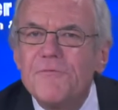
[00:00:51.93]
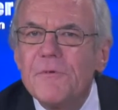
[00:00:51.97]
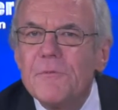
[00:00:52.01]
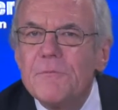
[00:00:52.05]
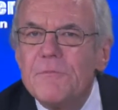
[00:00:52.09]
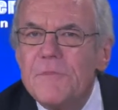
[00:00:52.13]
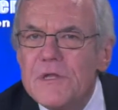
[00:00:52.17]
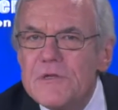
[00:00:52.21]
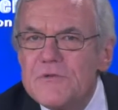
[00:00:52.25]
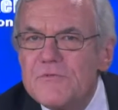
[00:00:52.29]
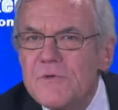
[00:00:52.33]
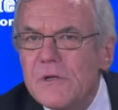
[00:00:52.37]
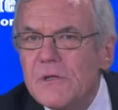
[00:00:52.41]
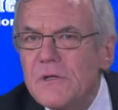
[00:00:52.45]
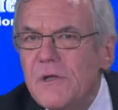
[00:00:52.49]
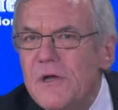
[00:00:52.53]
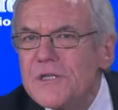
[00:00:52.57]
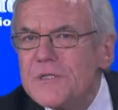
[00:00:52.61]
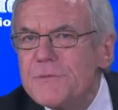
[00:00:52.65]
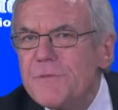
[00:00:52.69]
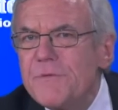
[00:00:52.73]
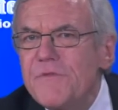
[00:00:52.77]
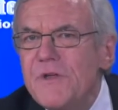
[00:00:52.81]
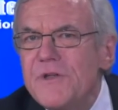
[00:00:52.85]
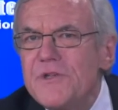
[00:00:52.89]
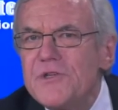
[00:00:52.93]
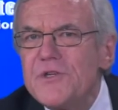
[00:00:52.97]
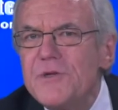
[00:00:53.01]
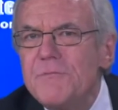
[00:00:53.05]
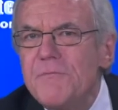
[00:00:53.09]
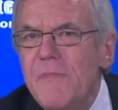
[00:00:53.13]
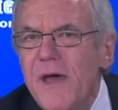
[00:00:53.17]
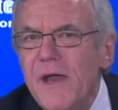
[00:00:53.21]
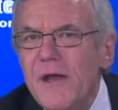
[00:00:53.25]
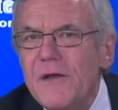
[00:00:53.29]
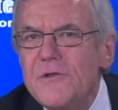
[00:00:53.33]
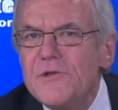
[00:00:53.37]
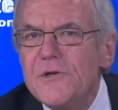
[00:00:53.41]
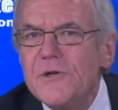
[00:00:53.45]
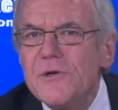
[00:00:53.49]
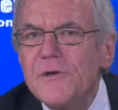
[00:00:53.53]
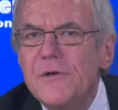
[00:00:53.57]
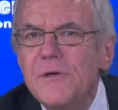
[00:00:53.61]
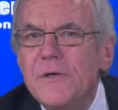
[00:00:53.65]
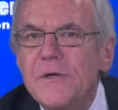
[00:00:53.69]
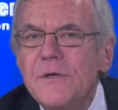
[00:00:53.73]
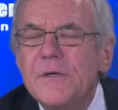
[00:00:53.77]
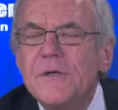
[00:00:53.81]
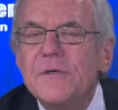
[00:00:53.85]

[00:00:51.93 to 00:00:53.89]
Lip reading: from District Loss Prevention Manager